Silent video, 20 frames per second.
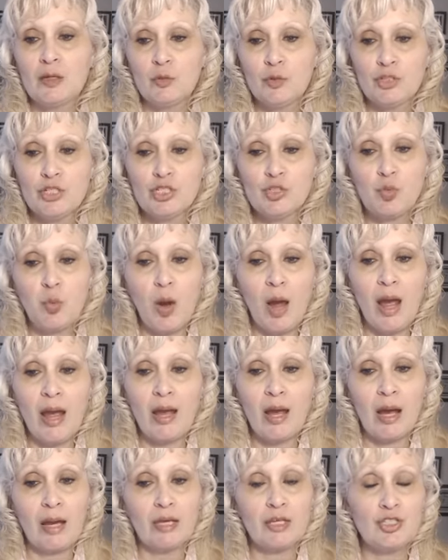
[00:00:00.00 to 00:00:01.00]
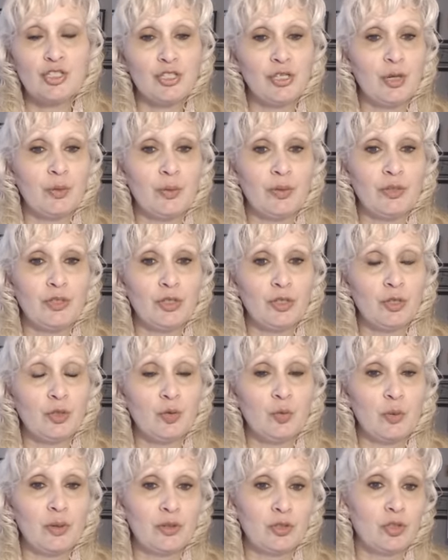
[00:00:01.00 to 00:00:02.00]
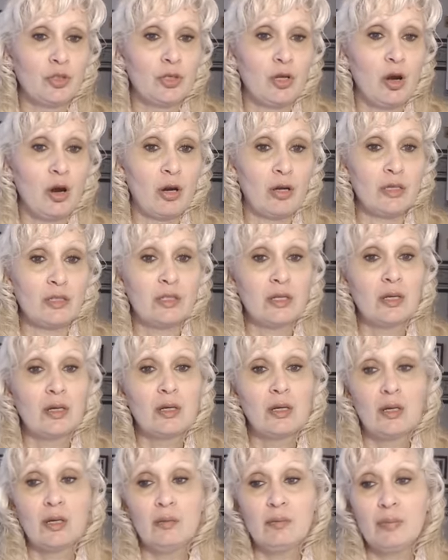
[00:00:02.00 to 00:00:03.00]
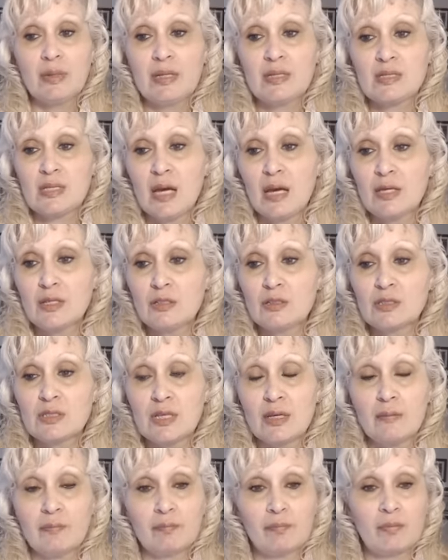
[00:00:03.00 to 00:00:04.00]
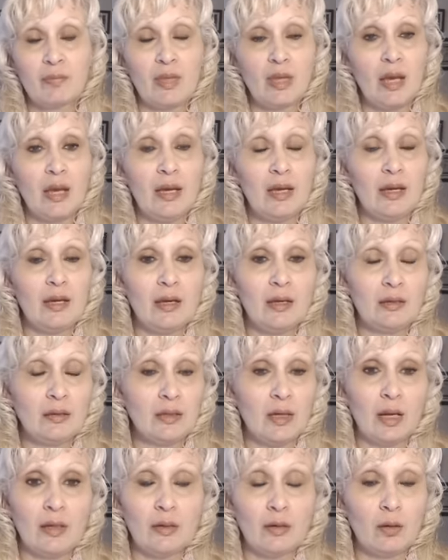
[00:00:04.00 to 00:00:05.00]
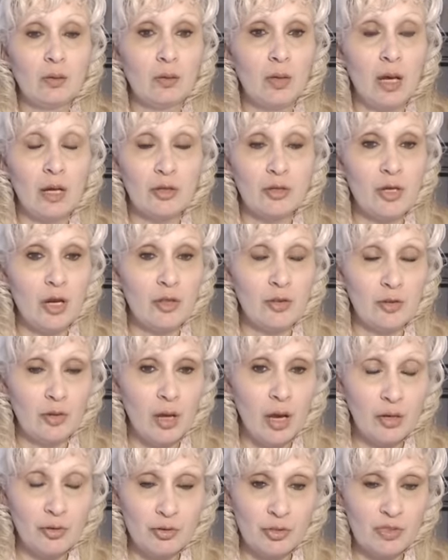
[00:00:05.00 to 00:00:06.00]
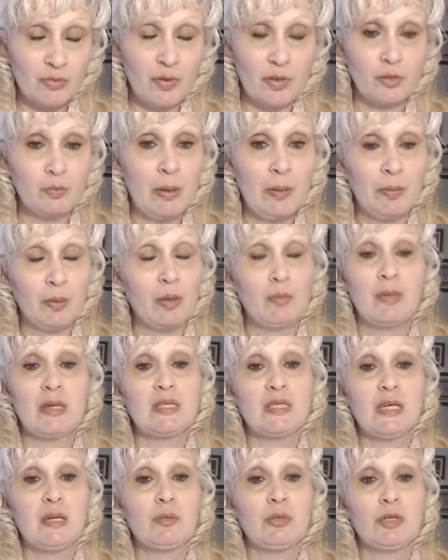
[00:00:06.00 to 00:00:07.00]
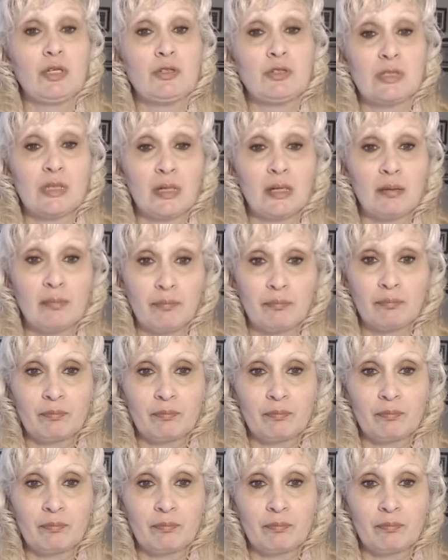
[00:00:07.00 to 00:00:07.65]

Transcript: which is why I could share it with you with good heart because I use it and I know hundred other hundreds of other people on my team are using it.